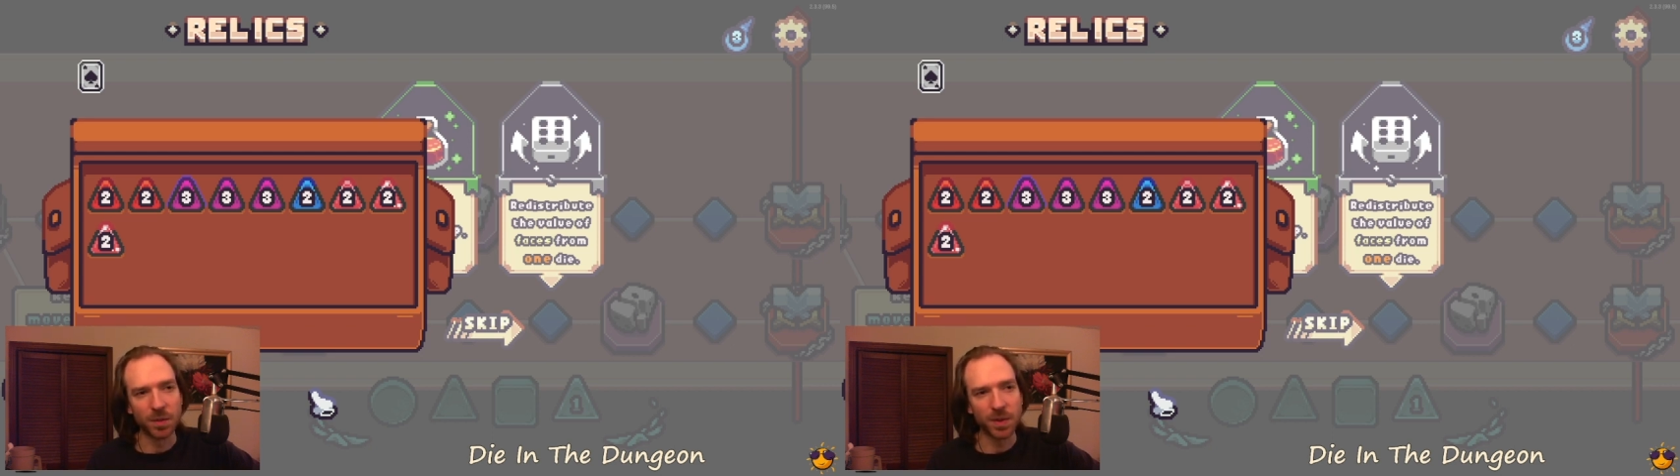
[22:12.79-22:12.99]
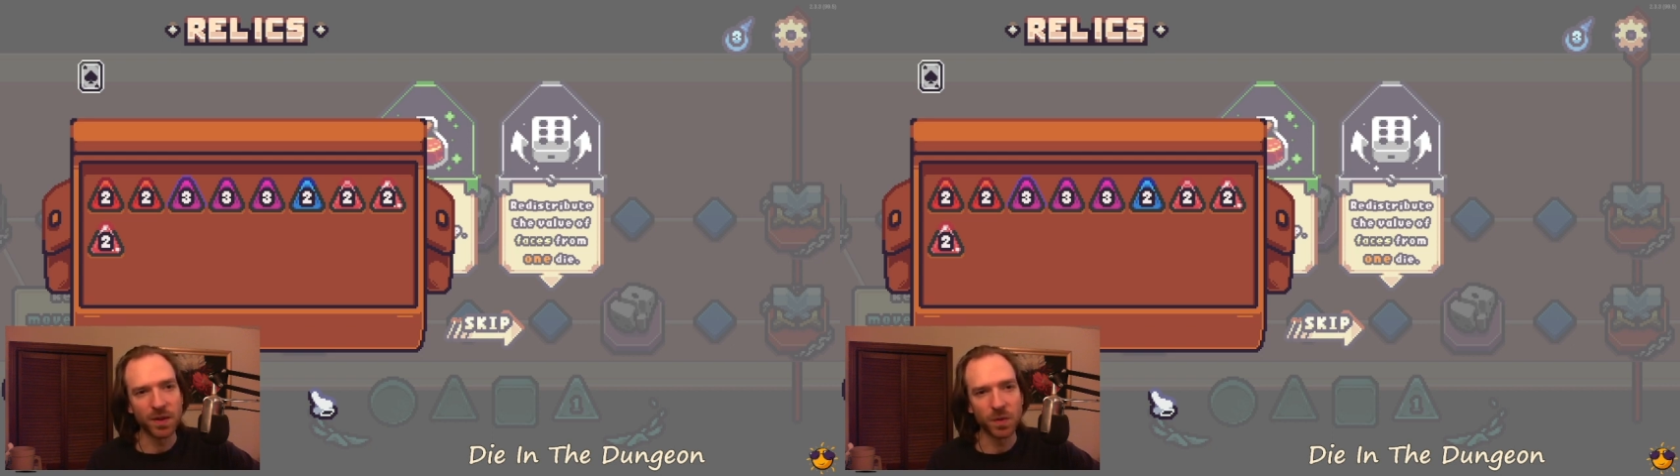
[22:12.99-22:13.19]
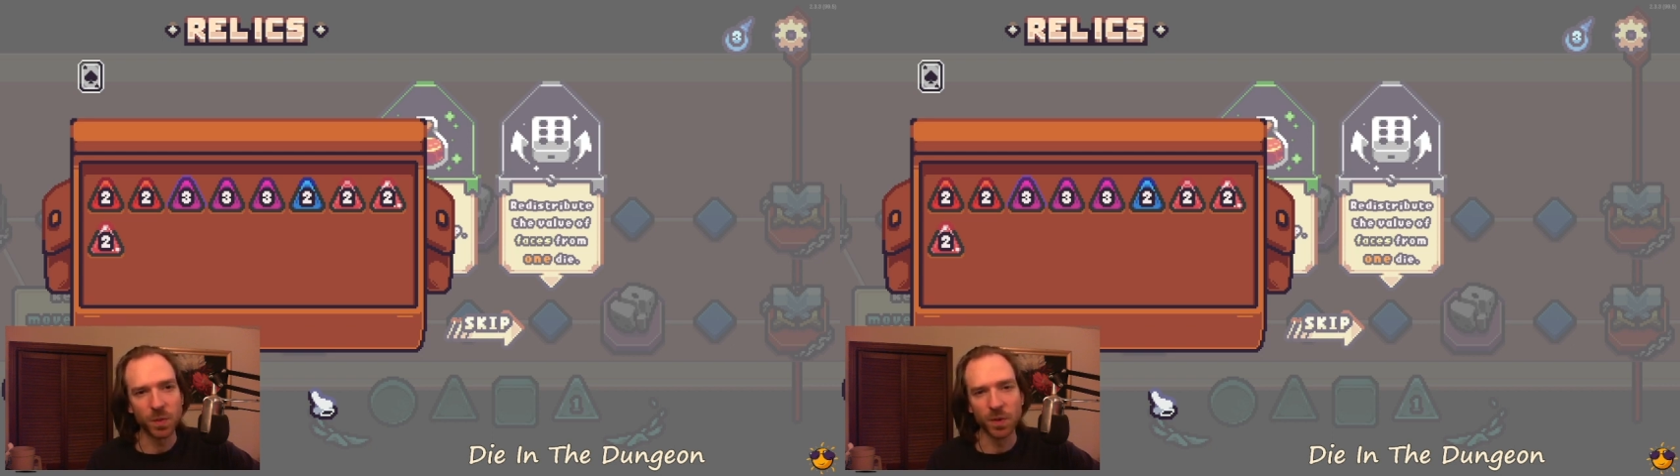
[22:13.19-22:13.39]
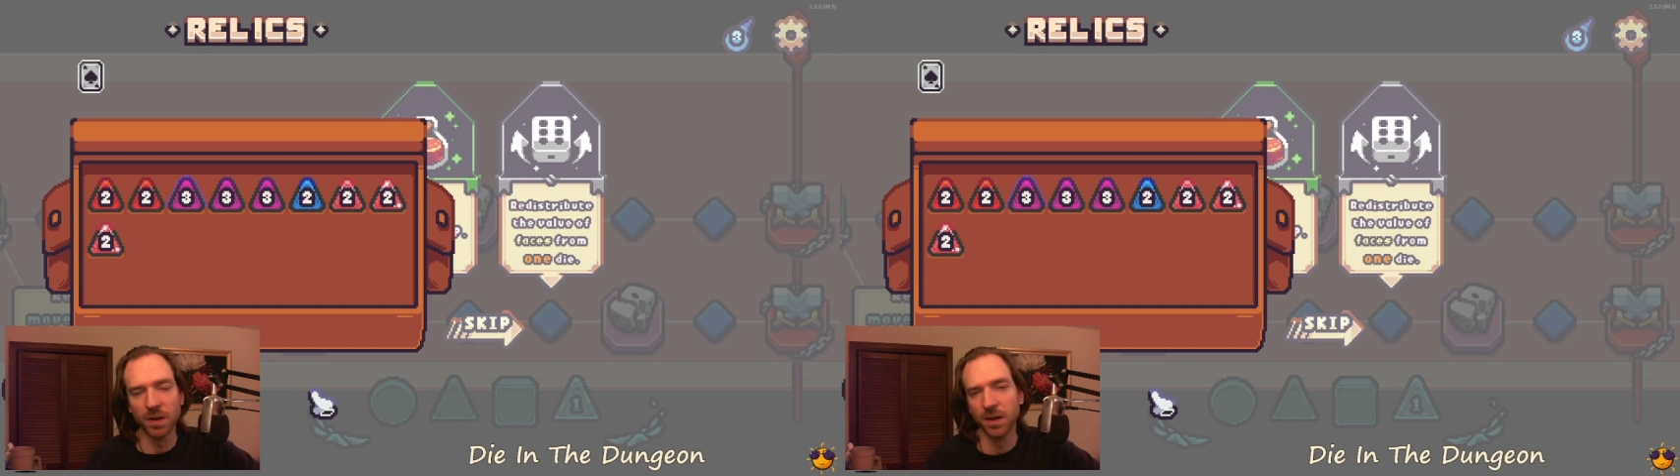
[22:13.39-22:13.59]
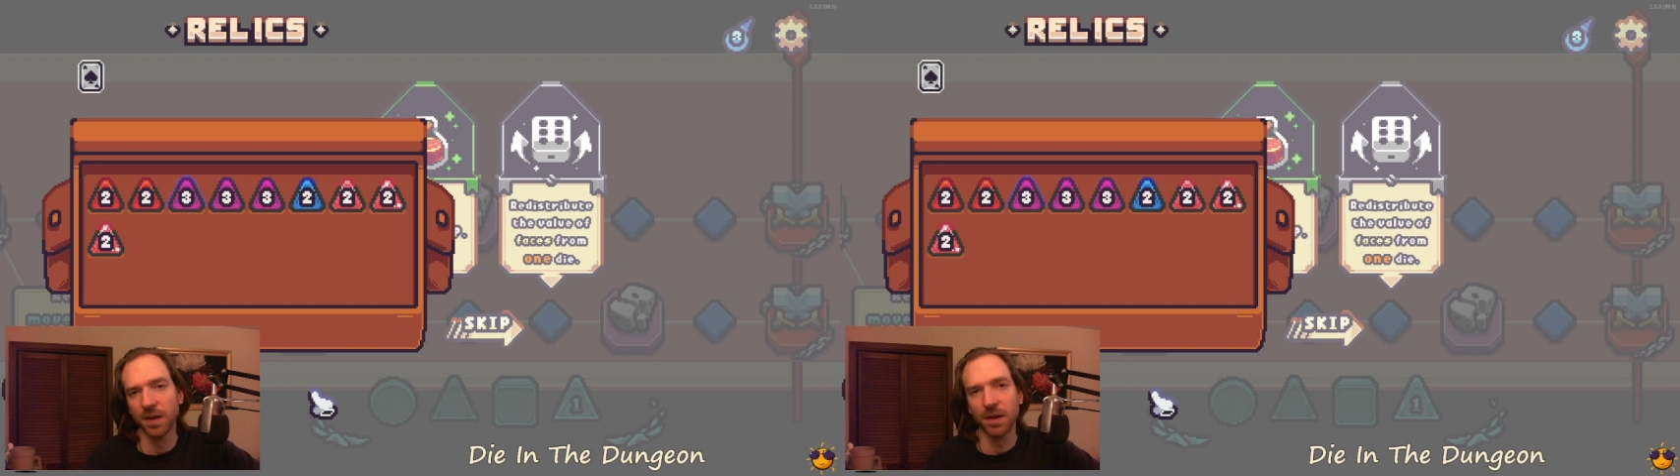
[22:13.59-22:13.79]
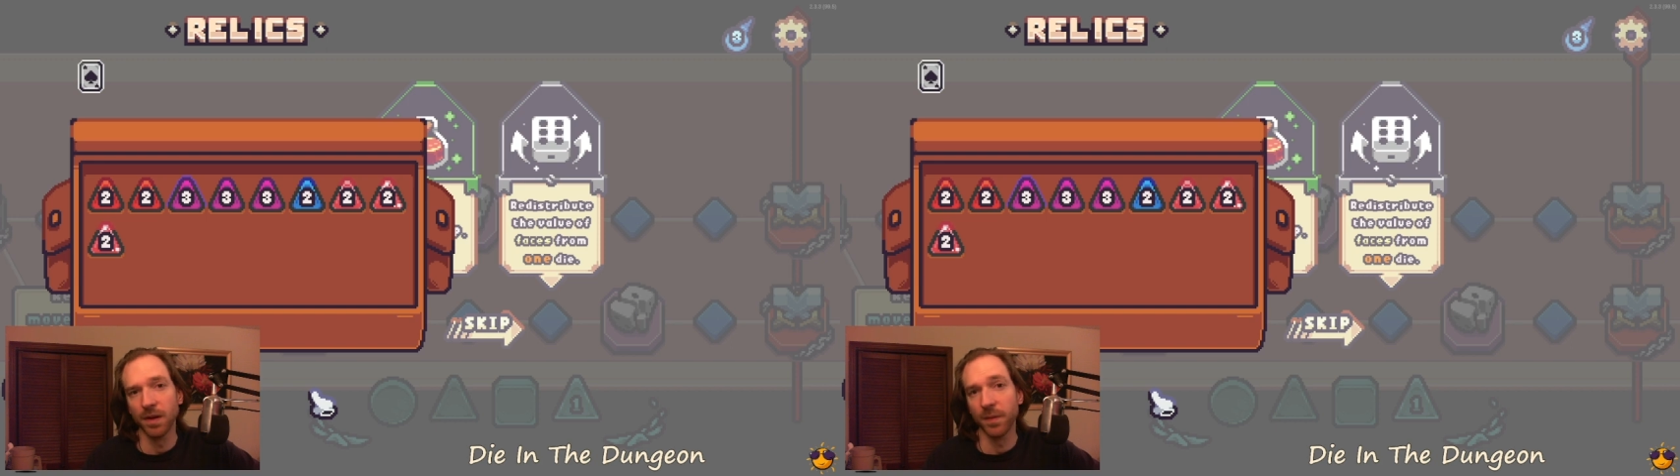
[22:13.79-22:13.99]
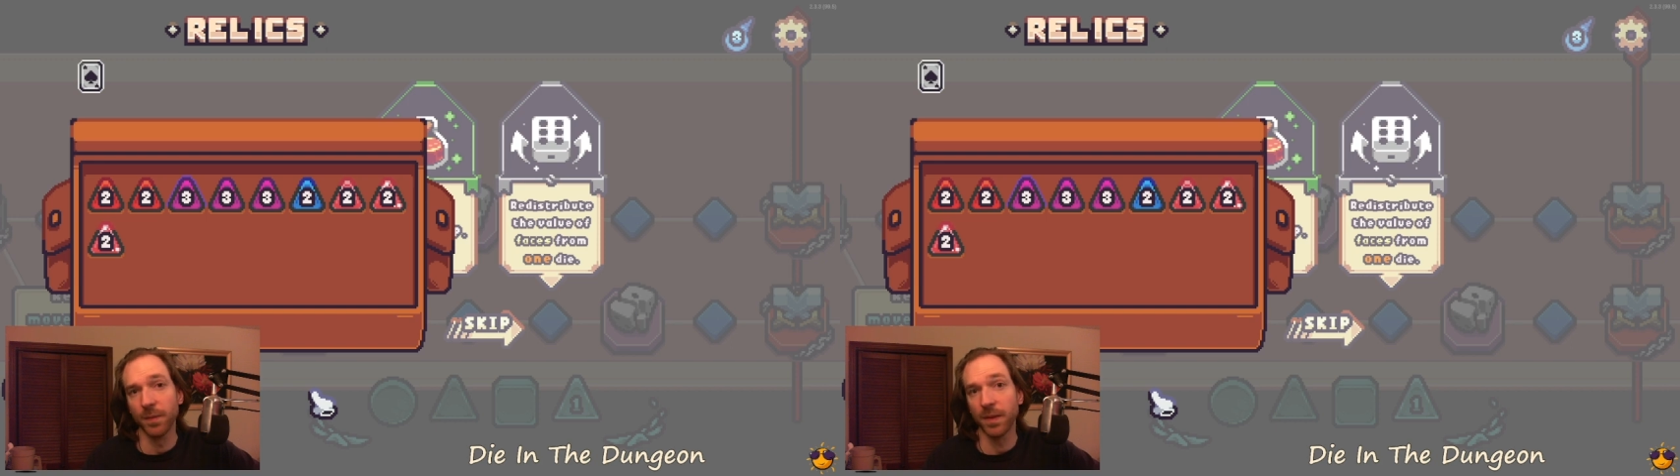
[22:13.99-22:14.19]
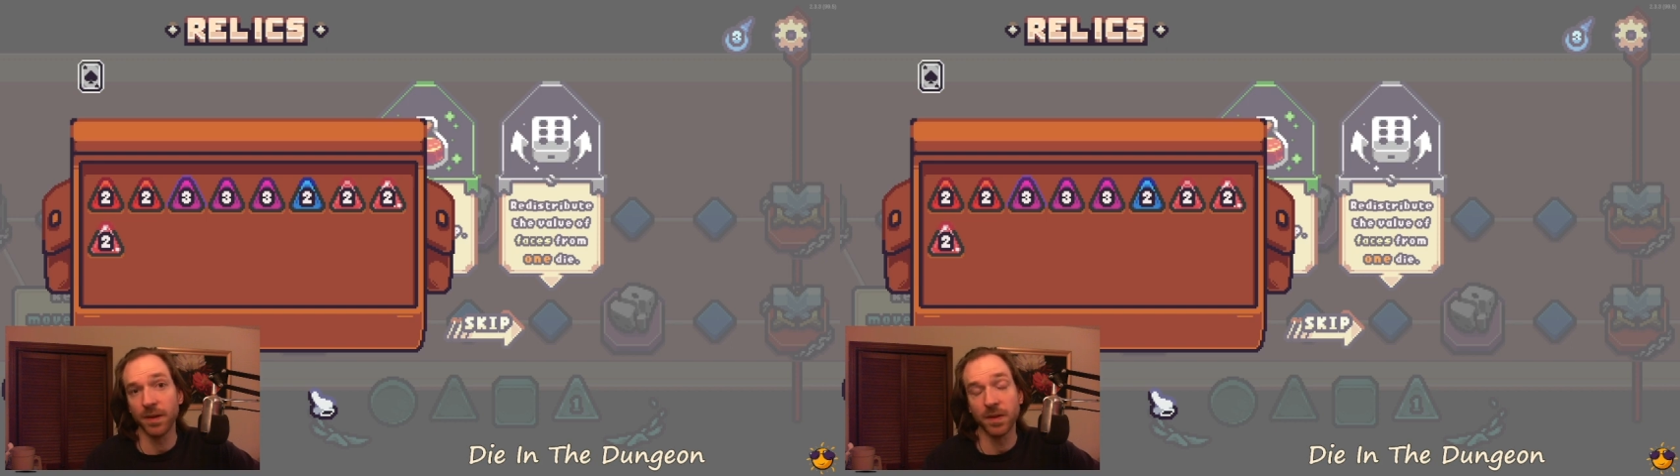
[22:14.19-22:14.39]
but this one,
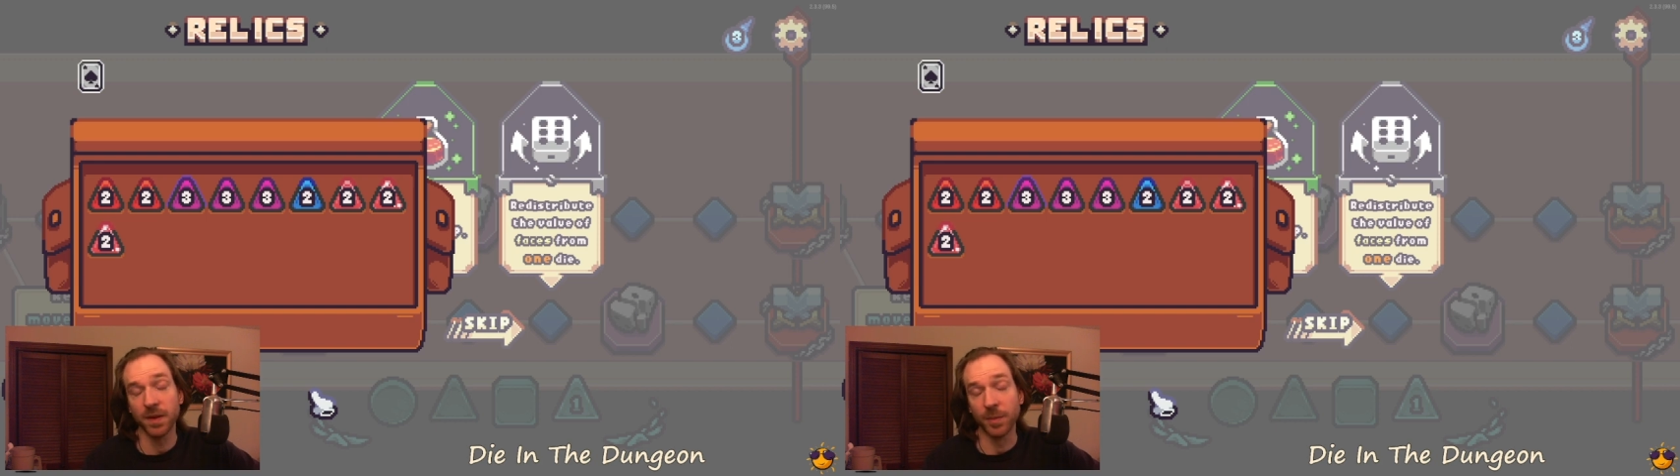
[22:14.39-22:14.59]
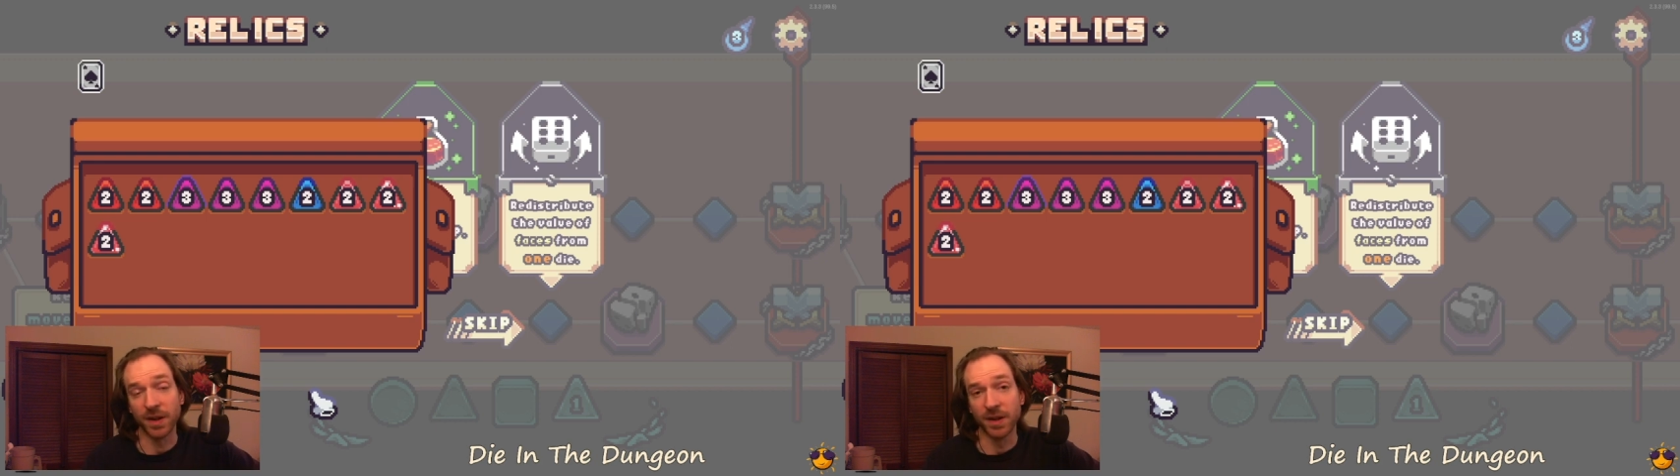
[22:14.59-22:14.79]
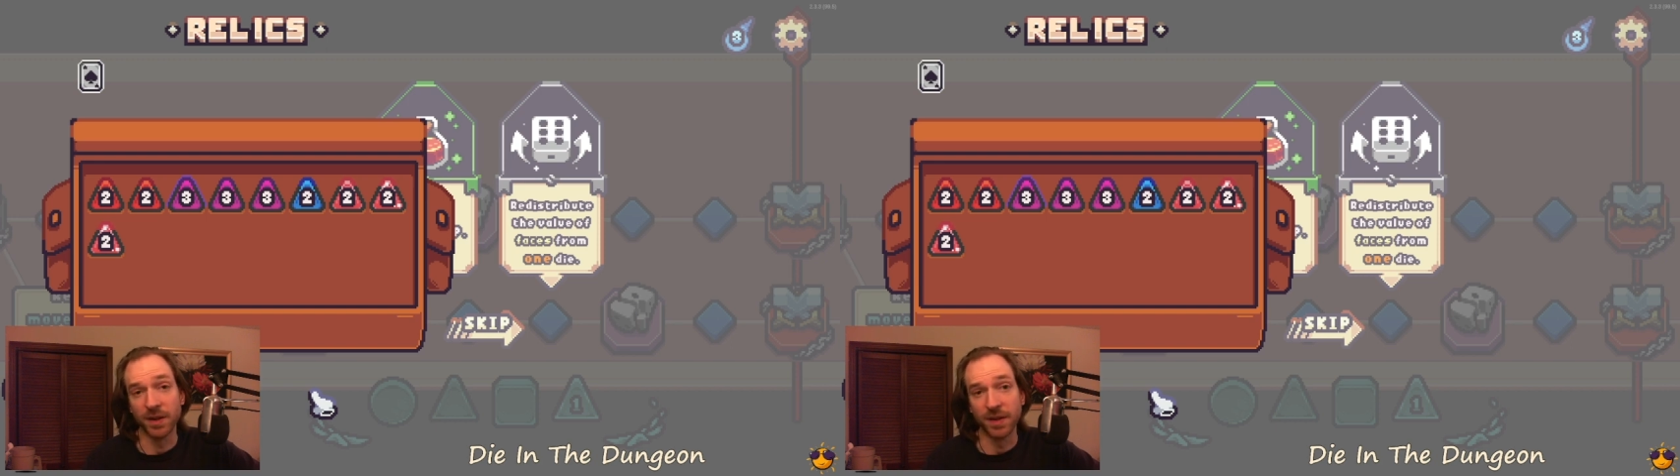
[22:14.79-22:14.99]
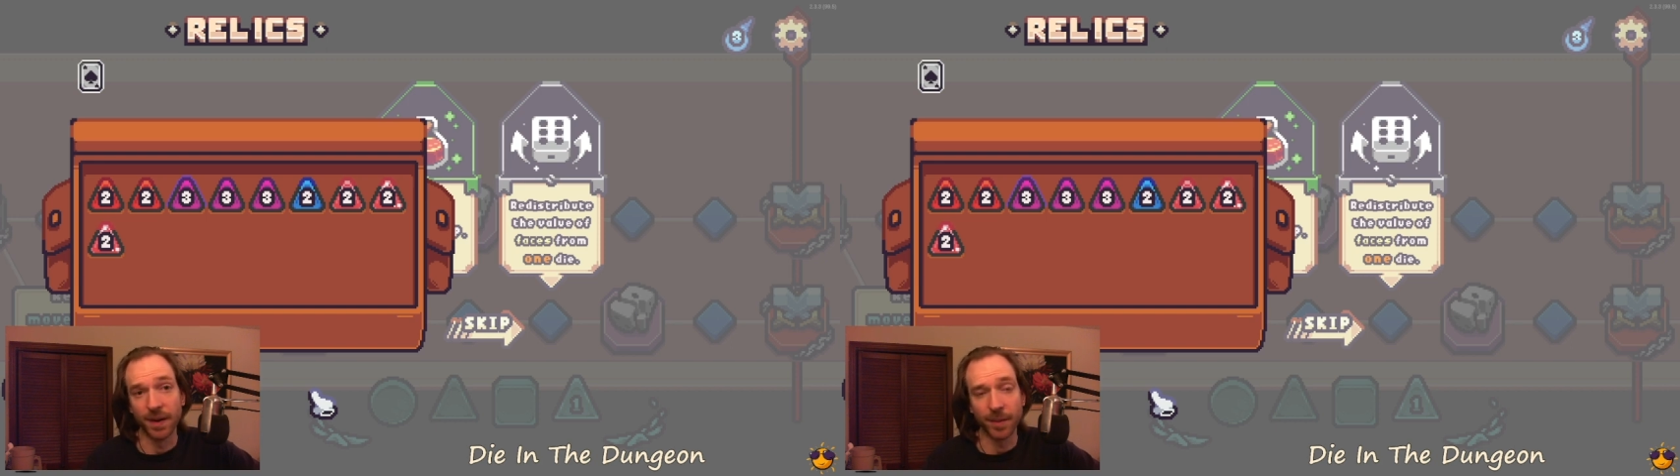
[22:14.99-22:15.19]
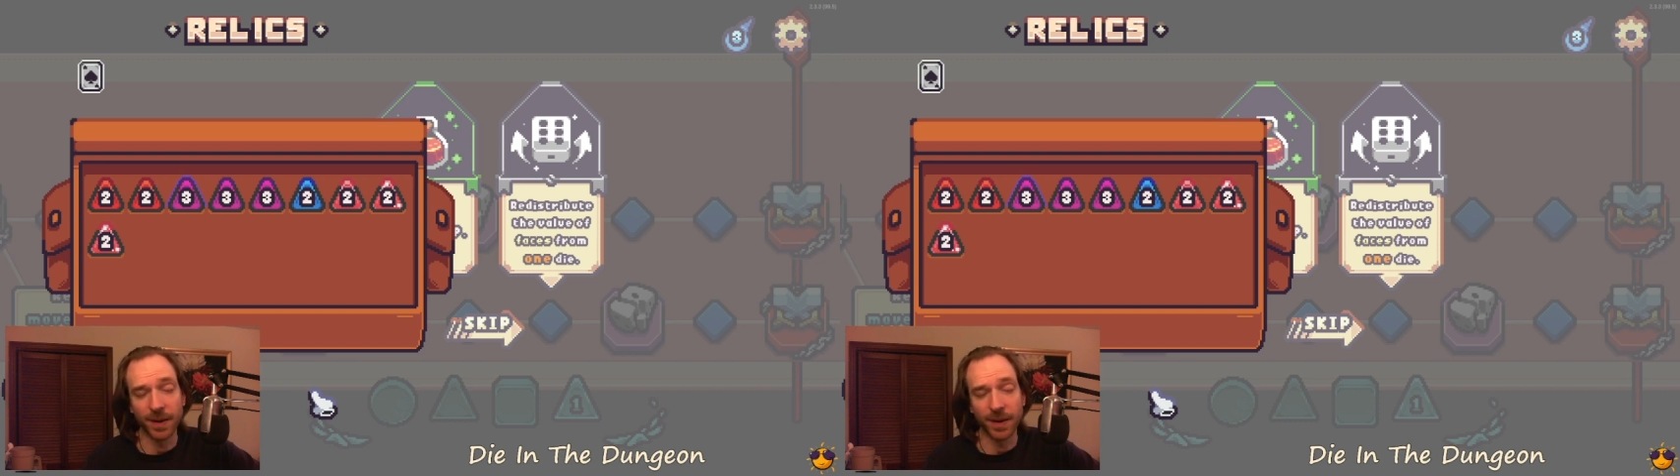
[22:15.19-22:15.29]
it seemed like a good time.